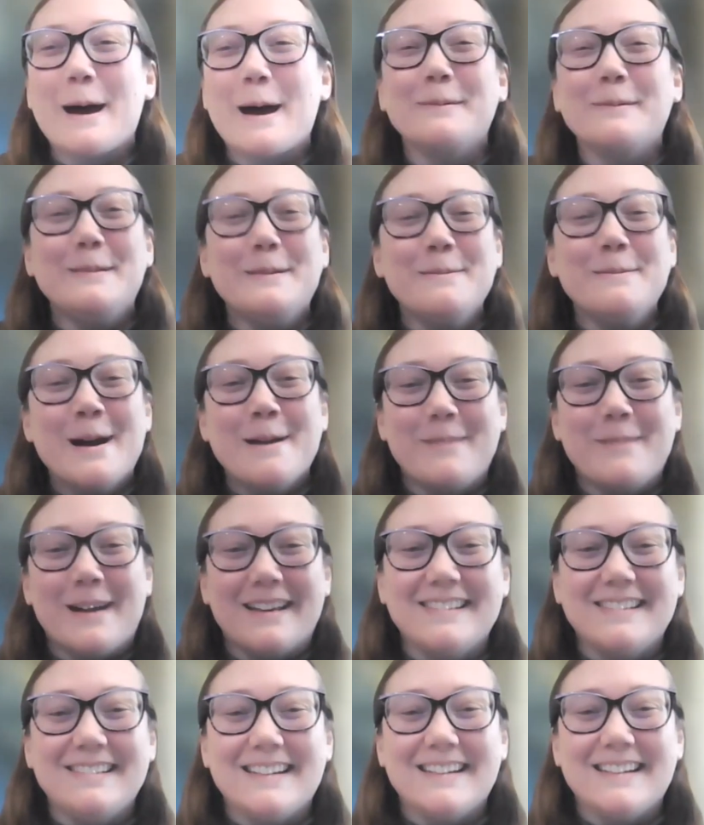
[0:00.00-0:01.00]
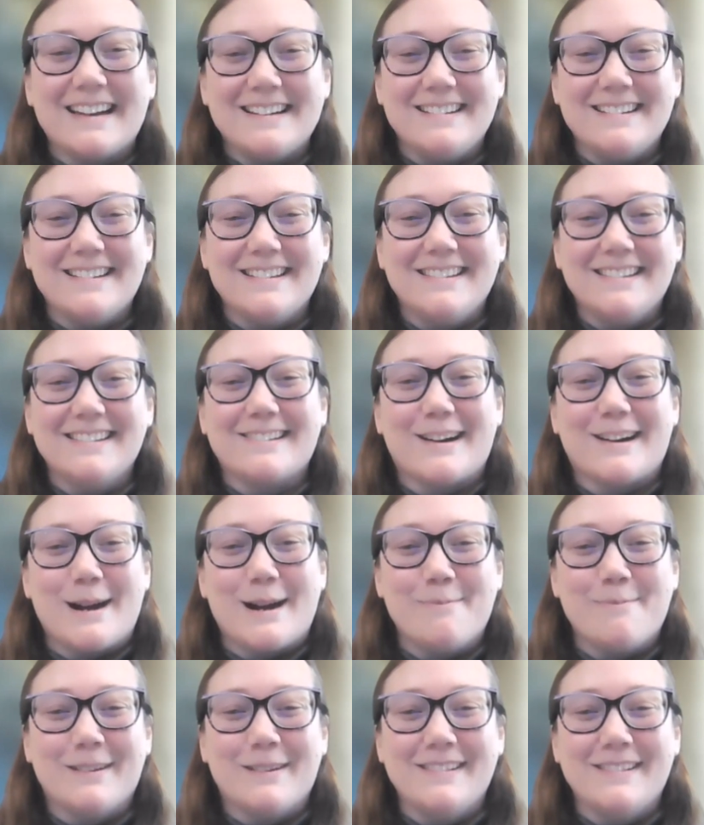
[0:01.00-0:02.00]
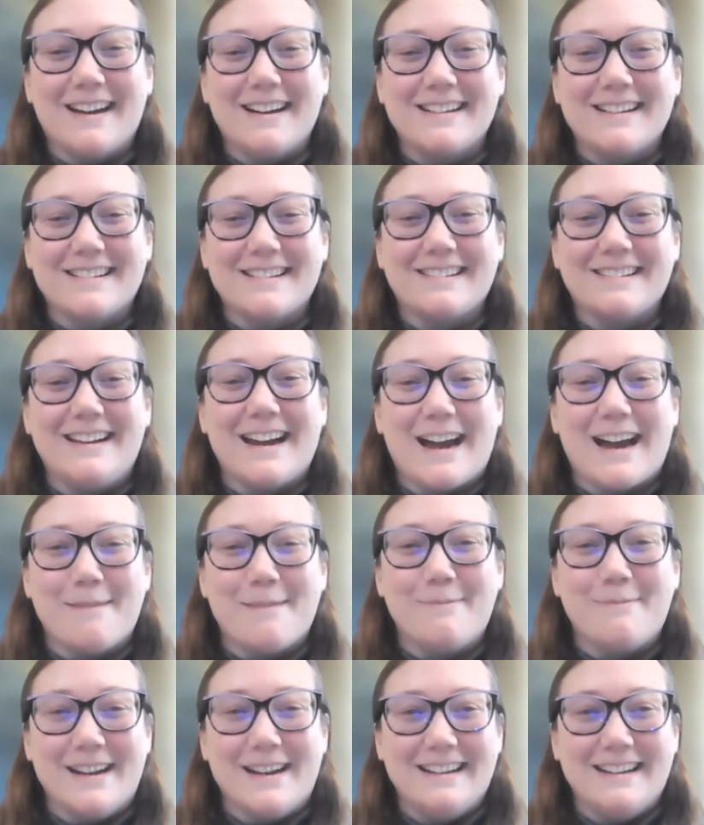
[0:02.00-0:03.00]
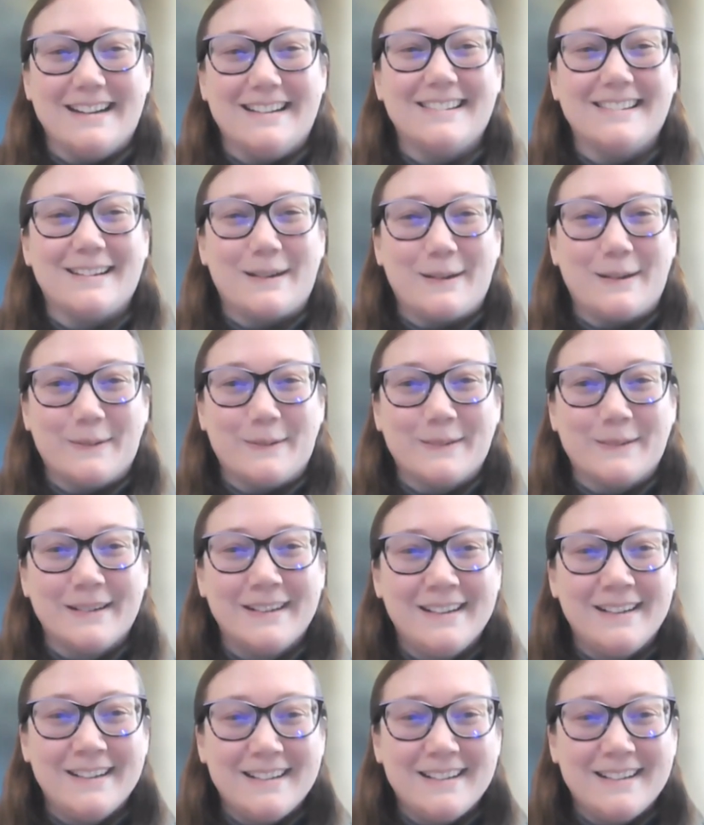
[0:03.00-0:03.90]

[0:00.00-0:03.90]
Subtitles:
will do my best to kind of describe what's actually happening, so